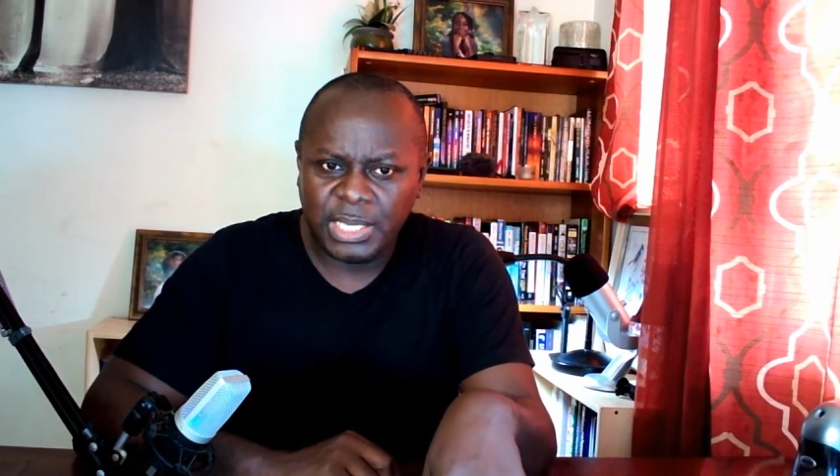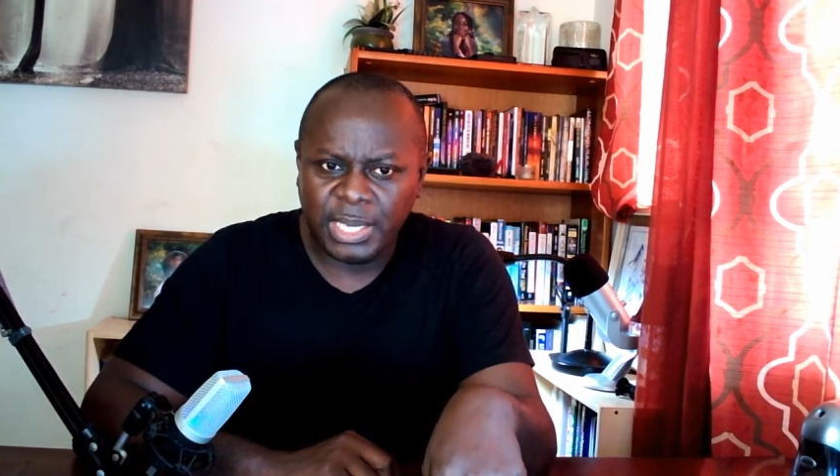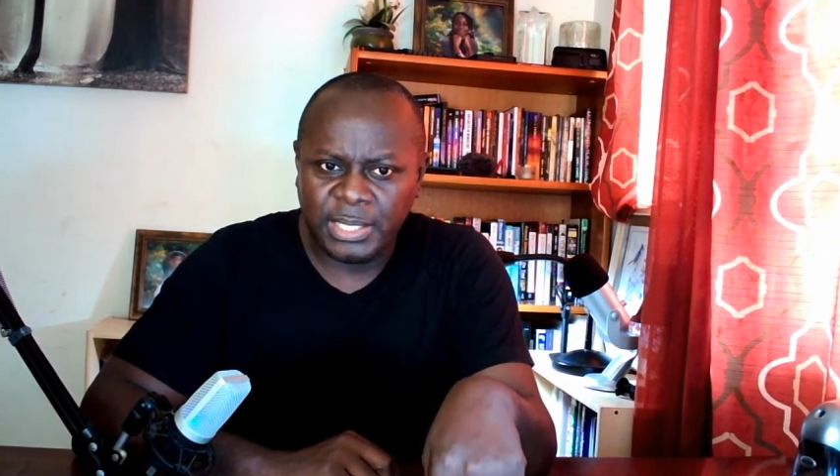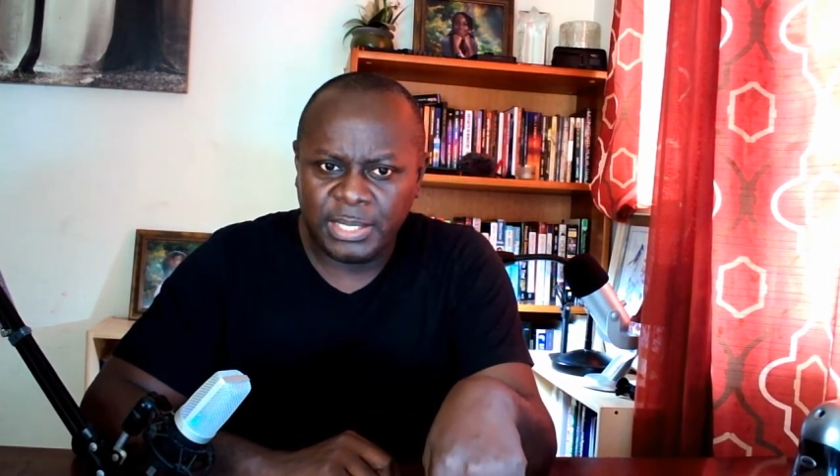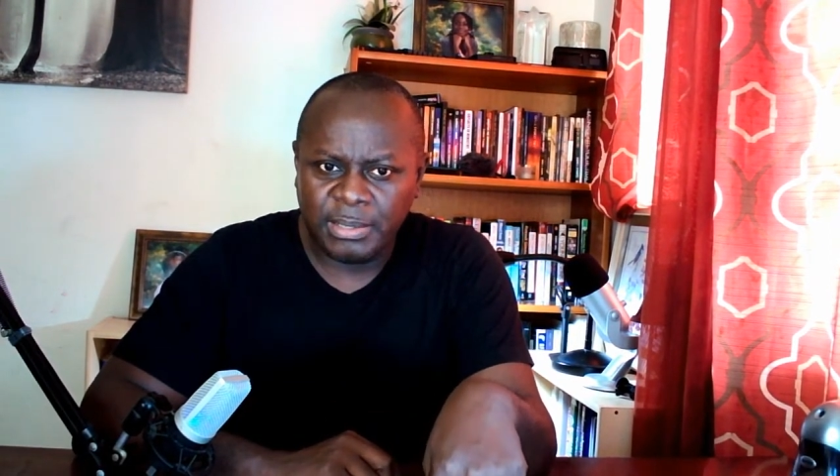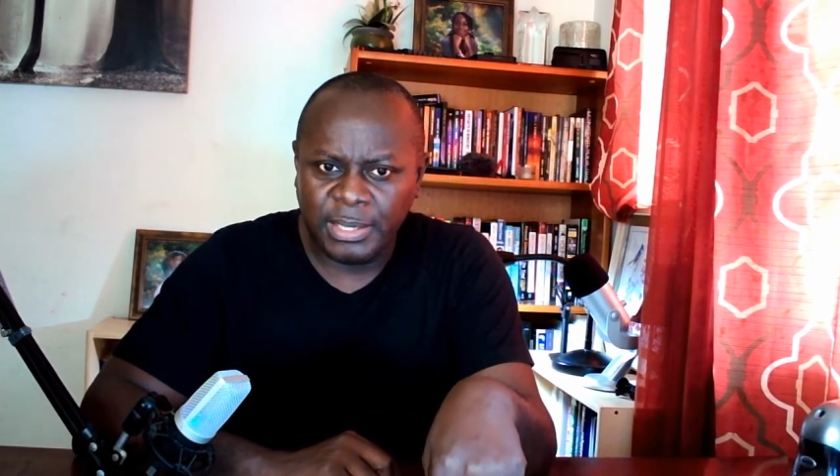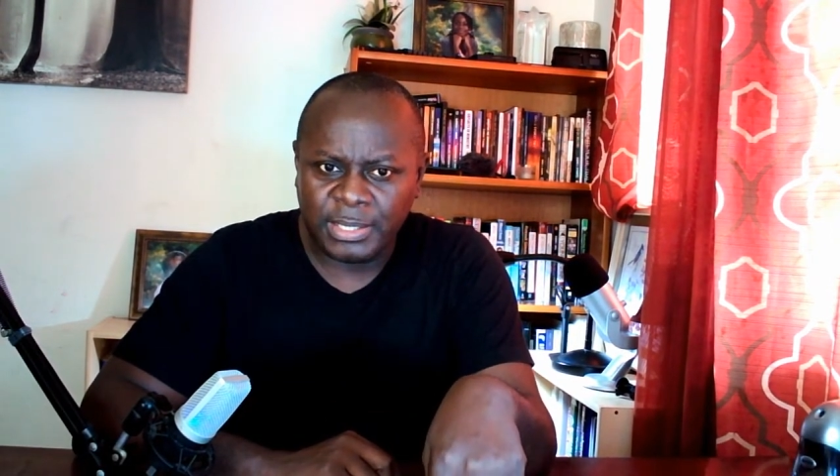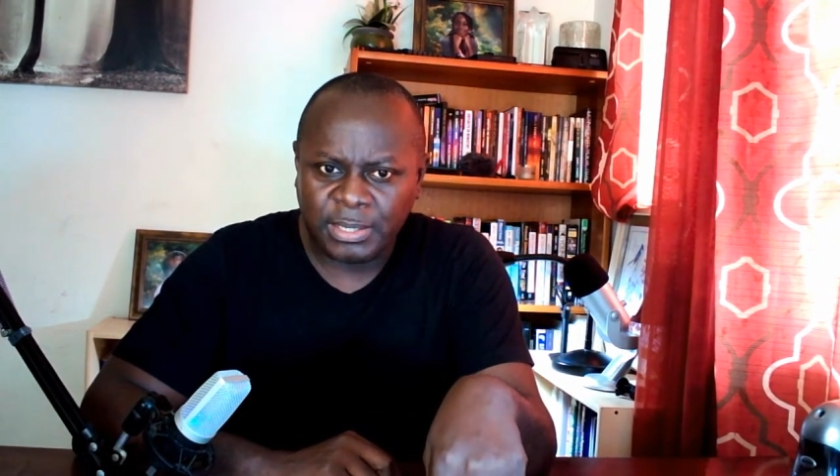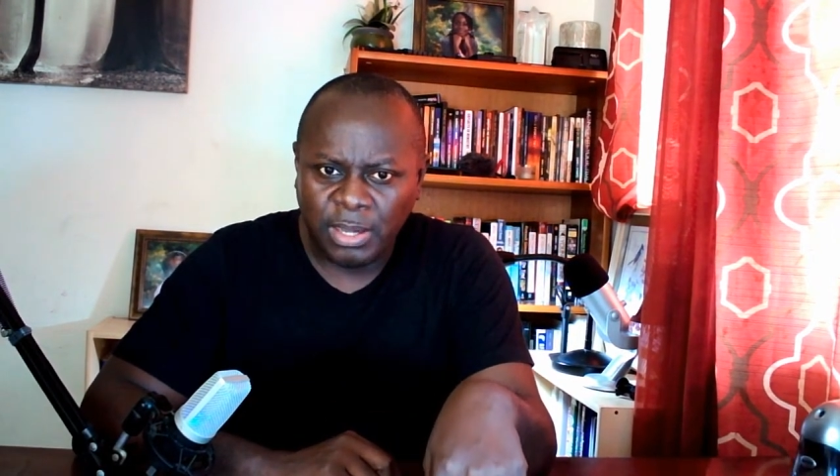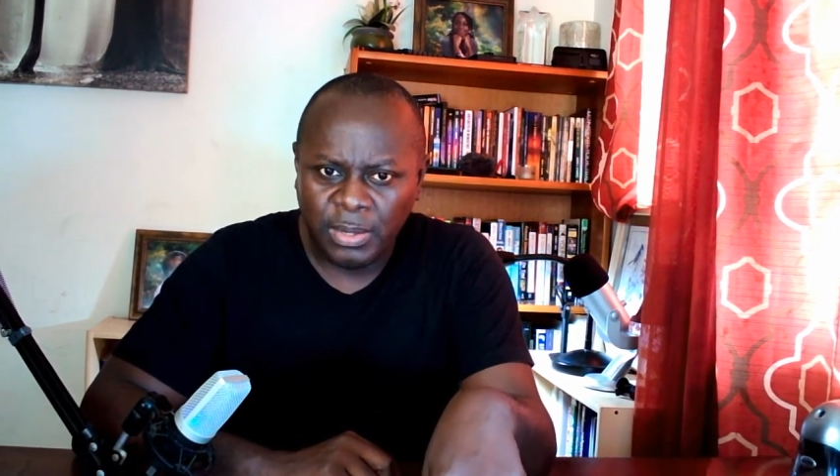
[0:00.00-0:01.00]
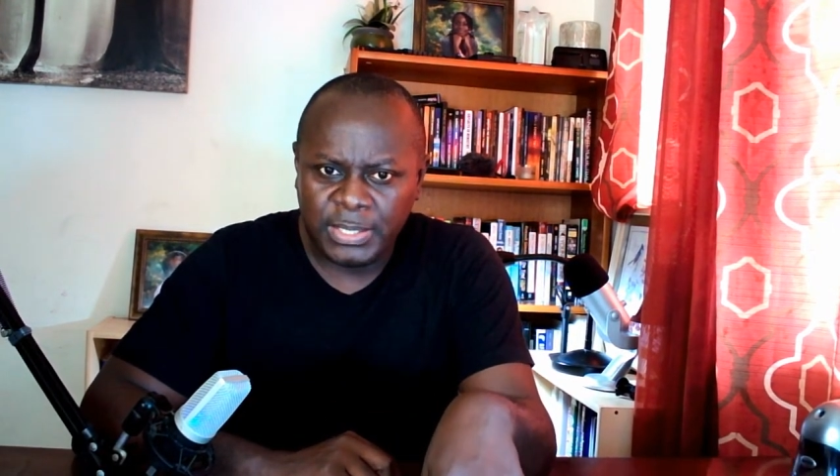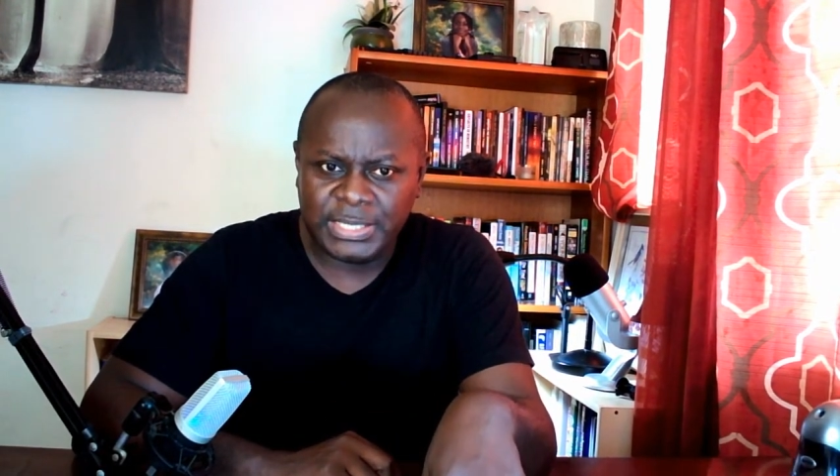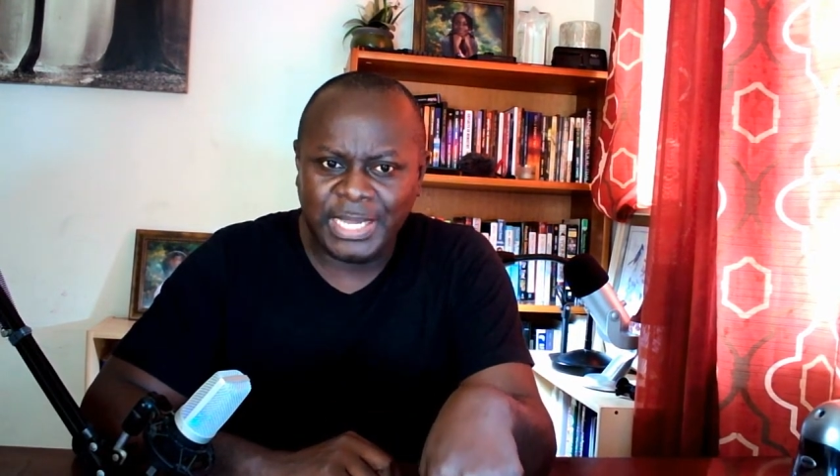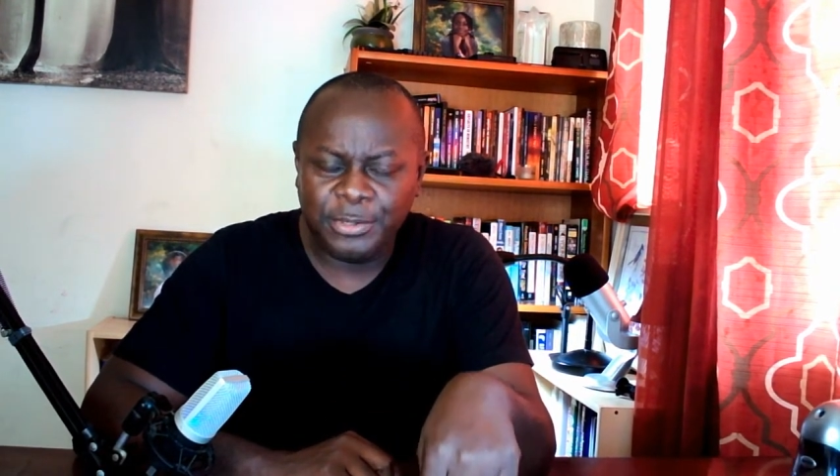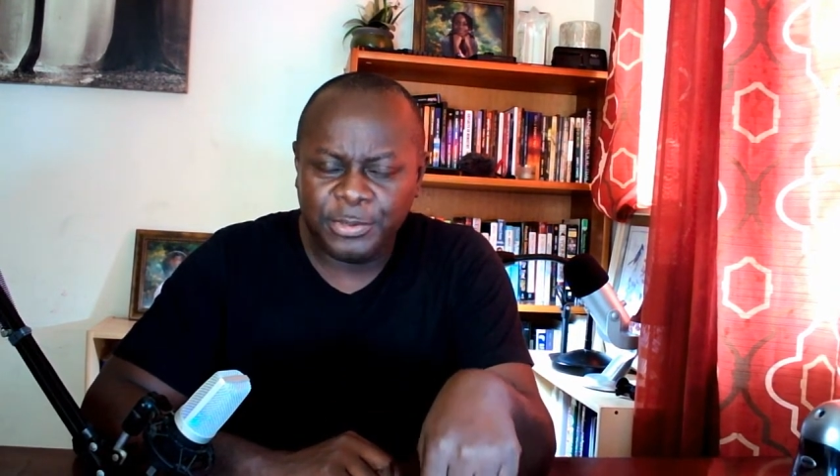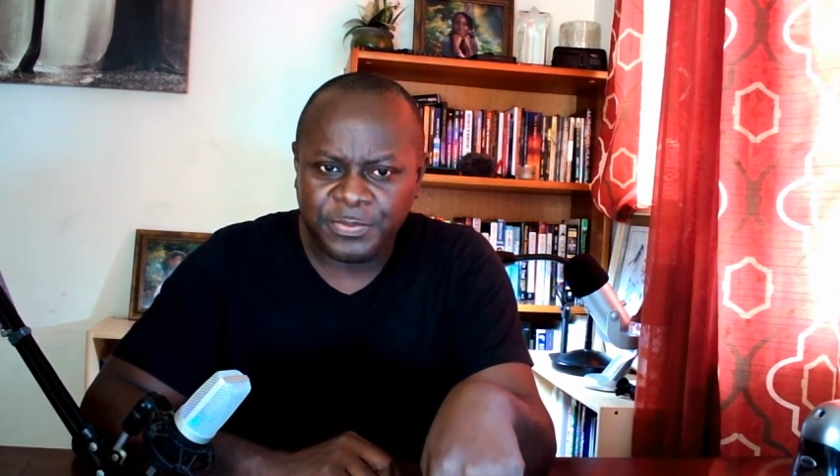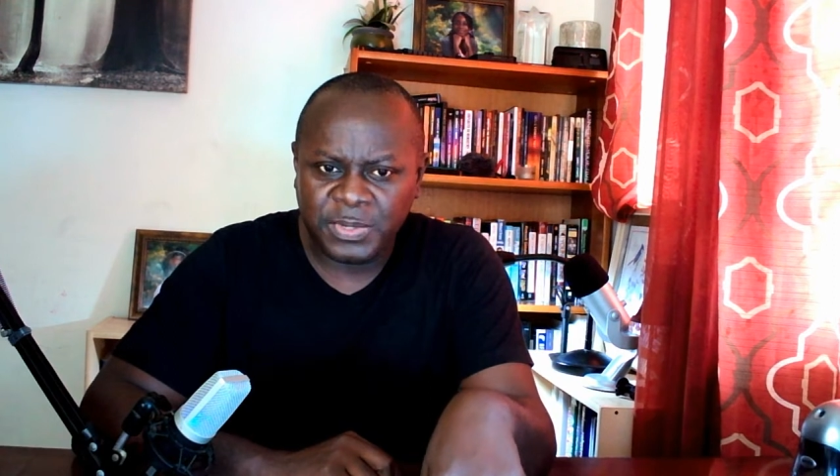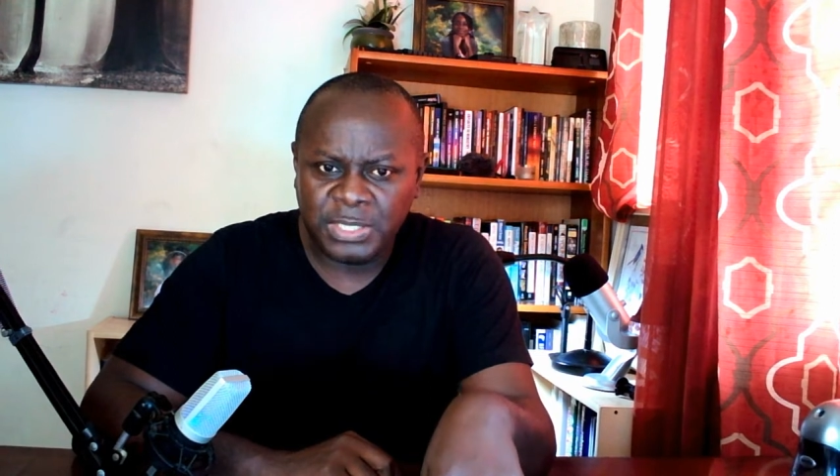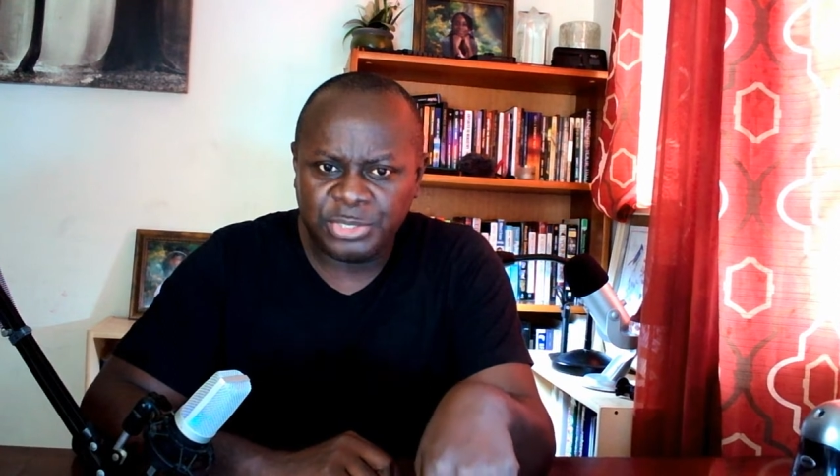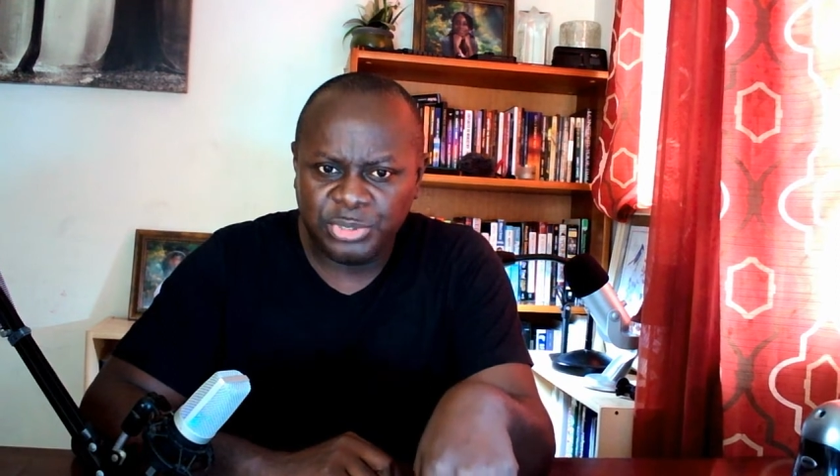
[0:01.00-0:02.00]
in college that you finished